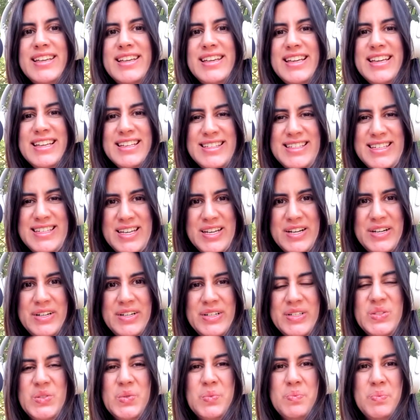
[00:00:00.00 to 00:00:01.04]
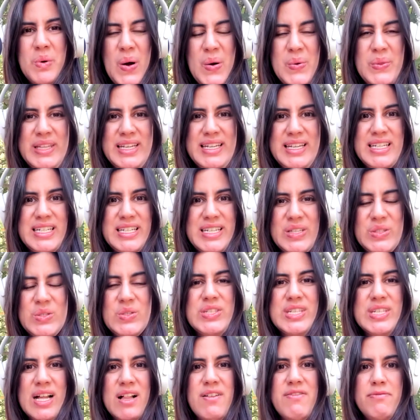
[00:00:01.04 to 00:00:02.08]
easier to publish,
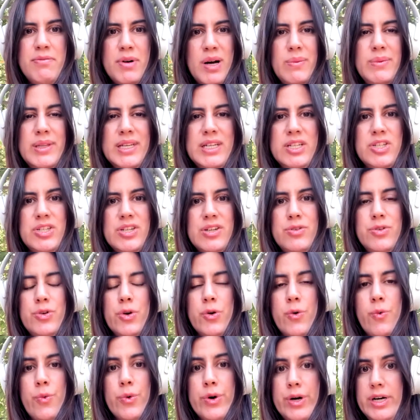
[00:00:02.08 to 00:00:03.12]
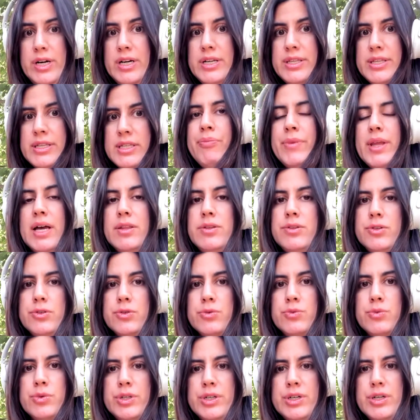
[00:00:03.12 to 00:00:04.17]
to self-publish your words, and
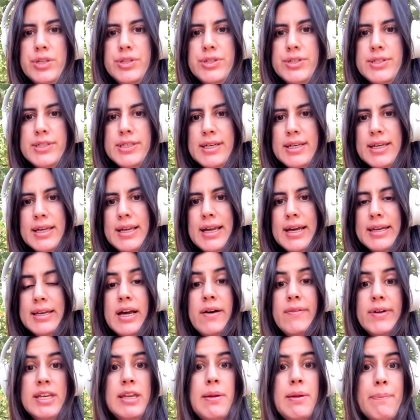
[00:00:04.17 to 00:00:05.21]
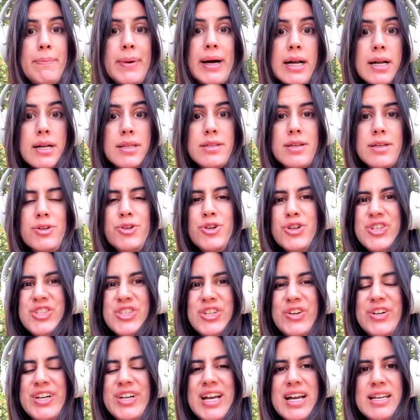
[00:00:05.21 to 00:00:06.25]
your words can have an impact. Your
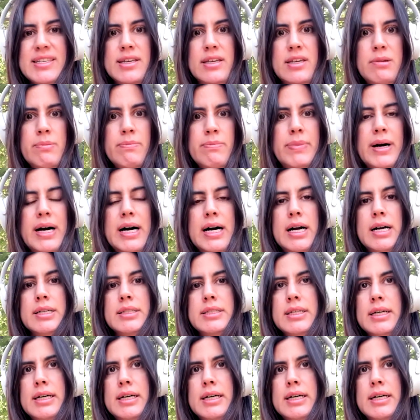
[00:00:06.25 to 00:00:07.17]
story has an impact.